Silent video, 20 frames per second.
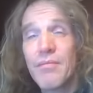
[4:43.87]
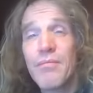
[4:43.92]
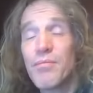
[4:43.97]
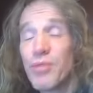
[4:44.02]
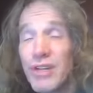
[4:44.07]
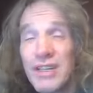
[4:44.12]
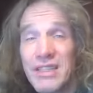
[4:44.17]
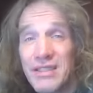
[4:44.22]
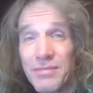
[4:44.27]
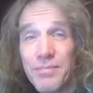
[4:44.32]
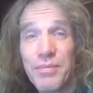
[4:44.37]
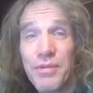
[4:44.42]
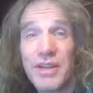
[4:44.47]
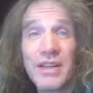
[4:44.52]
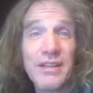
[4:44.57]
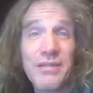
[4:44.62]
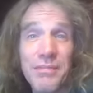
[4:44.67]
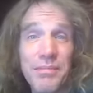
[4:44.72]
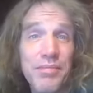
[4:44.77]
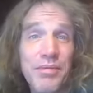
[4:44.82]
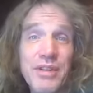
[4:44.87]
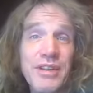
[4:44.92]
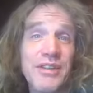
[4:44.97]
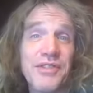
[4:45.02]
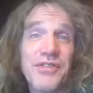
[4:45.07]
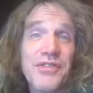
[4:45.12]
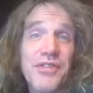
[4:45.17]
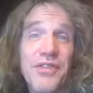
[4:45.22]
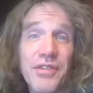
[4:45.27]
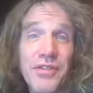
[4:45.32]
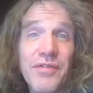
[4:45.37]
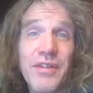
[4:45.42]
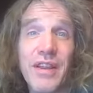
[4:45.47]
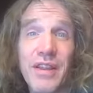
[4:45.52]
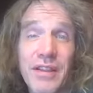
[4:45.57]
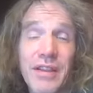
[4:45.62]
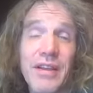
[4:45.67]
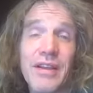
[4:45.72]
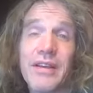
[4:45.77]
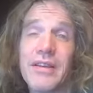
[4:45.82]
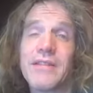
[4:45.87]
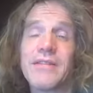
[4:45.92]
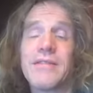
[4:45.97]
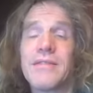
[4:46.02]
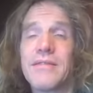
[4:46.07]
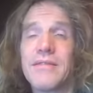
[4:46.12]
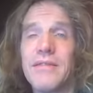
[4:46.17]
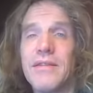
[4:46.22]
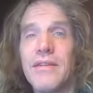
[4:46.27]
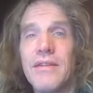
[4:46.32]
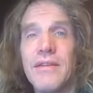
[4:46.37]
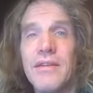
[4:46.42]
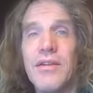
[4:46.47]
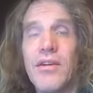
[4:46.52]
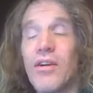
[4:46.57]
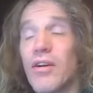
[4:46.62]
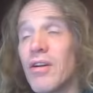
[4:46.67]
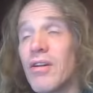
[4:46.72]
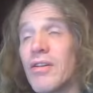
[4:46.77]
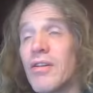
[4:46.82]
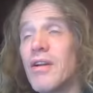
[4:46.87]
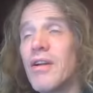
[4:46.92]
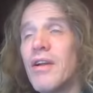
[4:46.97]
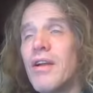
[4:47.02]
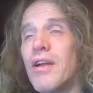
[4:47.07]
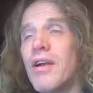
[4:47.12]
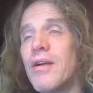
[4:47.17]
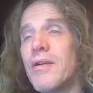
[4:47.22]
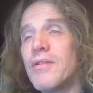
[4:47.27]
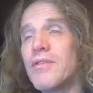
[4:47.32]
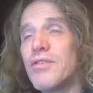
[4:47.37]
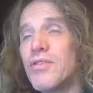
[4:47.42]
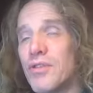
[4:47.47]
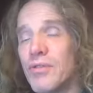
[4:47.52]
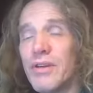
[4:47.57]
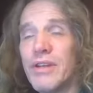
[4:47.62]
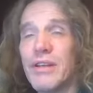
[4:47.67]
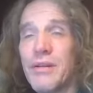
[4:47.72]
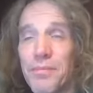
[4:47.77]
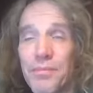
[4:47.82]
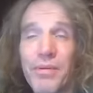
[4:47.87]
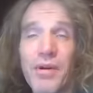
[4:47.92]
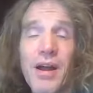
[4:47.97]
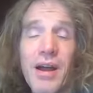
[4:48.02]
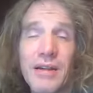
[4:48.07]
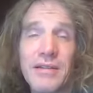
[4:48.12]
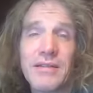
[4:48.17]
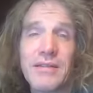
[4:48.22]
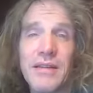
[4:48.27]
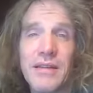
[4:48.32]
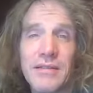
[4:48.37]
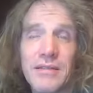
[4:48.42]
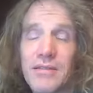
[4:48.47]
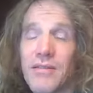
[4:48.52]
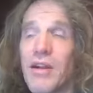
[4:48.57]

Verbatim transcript: pretty, pretty, pretty scurvy things are doing the process.